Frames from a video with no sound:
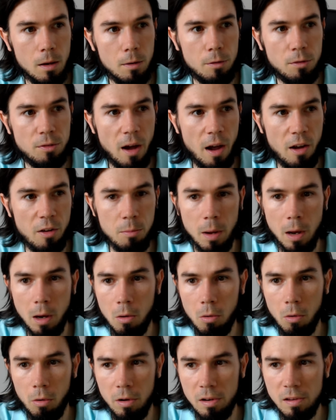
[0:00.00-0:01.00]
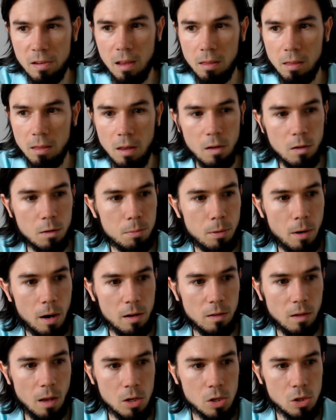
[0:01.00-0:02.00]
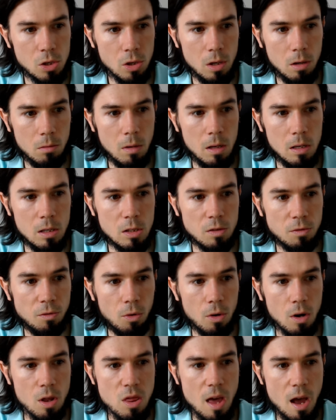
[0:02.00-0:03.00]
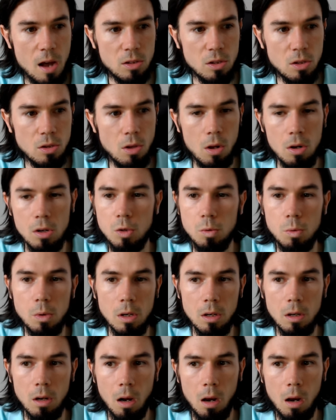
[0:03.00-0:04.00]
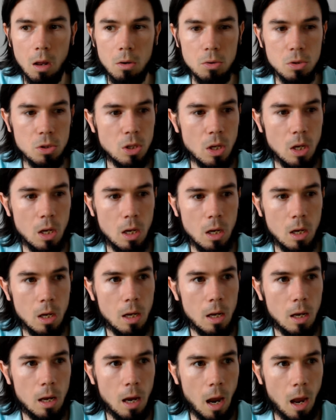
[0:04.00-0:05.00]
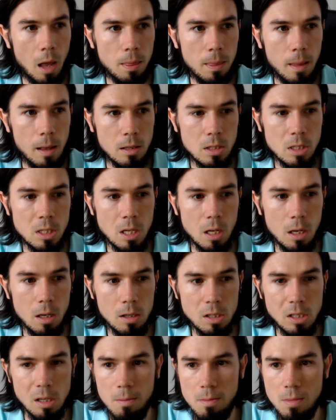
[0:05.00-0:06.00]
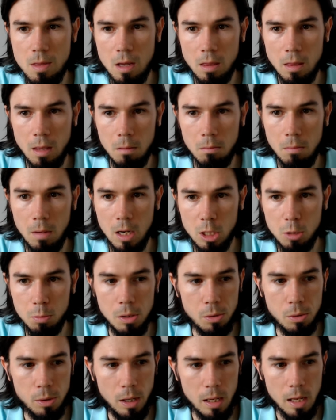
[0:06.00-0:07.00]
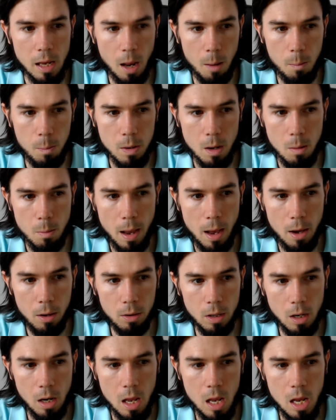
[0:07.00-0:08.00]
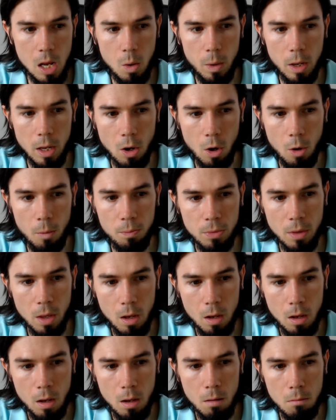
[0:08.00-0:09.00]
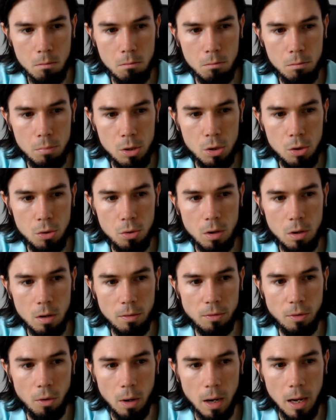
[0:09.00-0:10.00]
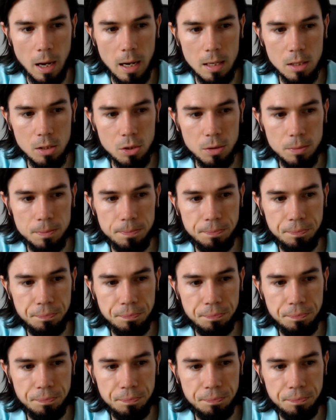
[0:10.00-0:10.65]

five bitcoins at this price action means $4,000 we're gonna close and that's something that makes me really happy about it. Here we go. Beautiful guys.